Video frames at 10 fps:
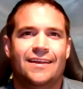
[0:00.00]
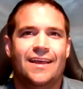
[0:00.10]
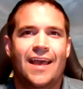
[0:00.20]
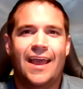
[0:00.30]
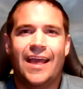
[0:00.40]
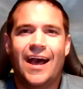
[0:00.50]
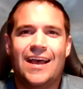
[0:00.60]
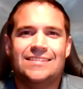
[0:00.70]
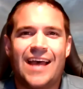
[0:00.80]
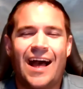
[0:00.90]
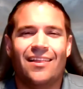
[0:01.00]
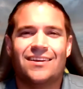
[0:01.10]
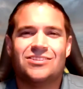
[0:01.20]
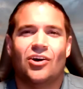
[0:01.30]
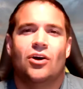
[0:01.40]
Hey guys,
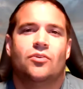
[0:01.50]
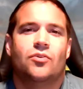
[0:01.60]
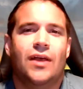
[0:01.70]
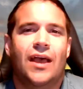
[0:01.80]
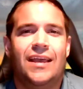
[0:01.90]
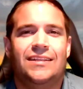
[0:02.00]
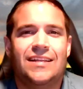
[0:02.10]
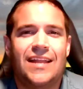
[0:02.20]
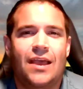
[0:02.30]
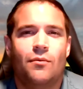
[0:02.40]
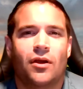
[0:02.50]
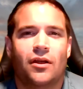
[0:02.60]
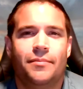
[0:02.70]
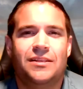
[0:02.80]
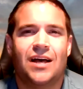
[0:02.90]
Alex Onrud. Hey, today we're going
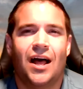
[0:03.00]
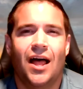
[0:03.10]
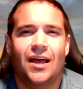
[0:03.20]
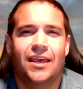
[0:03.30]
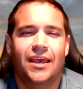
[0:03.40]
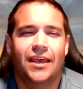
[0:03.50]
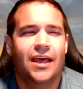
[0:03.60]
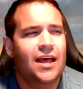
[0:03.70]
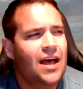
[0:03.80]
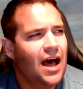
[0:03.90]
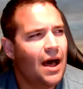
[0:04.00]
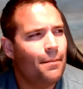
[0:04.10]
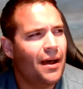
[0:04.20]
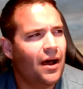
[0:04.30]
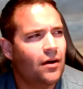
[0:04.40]
to be talking
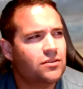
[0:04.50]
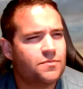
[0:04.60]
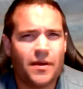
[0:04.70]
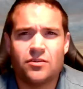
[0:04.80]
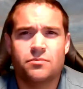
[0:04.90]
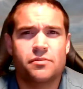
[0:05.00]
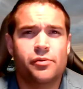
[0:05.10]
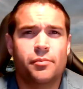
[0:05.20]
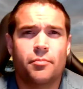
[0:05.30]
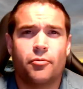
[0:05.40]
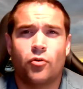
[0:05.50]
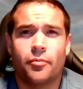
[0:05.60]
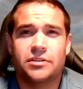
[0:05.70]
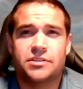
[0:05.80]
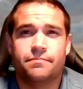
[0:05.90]
about spectrums of human
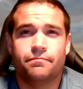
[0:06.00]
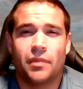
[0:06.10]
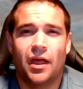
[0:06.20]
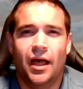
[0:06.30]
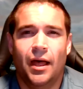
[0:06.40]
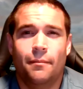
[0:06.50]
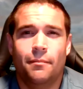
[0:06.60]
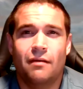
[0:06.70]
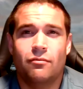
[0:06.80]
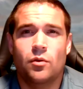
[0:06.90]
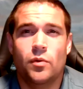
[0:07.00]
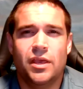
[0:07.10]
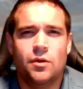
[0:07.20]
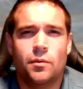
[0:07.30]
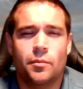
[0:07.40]
performance. Every
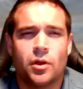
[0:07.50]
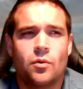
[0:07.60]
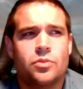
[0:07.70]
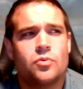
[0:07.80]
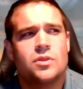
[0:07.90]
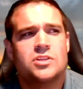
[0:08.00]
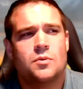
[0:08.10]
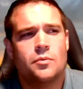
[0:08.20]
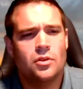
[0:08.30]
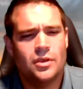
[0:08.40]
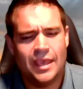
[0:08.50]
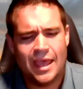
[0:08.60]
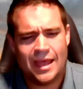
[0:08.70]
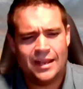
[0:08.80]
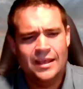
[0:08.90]
week when we're going through this, what we're looking
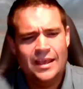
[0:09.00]
at